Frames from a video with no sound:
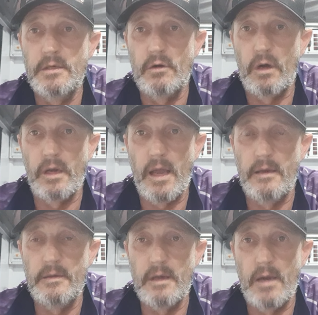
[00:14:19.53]
right,
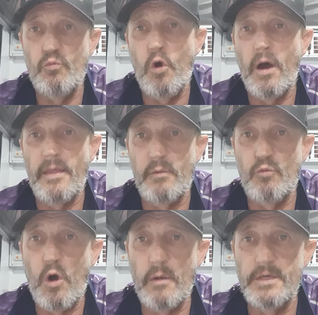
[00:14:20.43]
and why
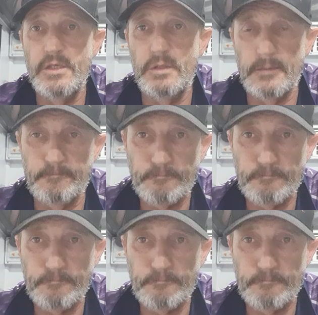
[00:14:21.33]
we do it.